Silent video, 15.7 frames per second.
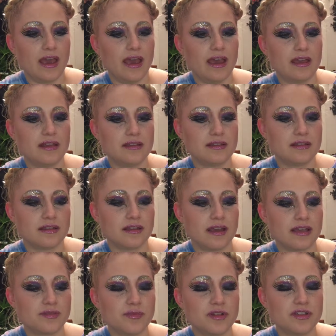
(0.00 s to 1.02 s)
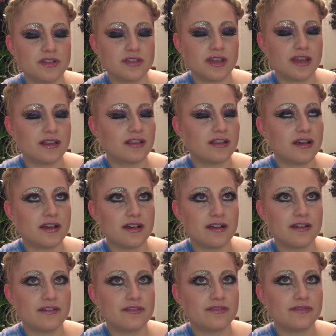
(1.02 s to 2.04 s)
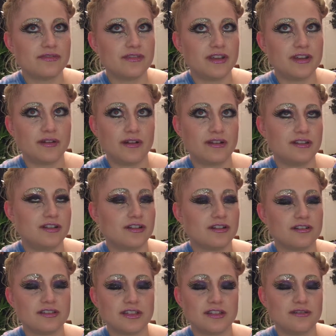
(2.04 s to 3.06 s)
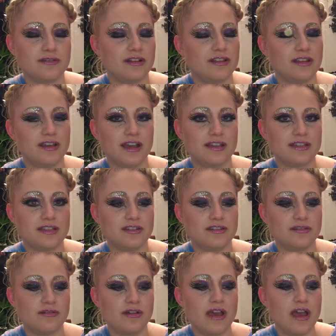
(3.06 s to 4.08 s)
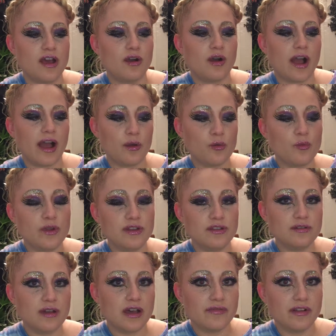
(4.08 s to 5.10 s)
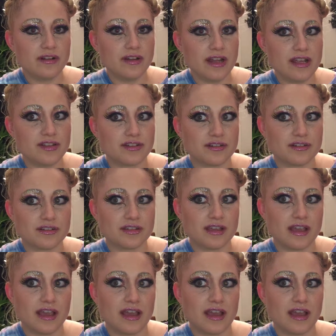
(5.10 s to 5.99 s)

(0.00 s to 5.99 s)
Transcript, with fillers: And as much as I love, girls can do anything guys can do, we do have our natures.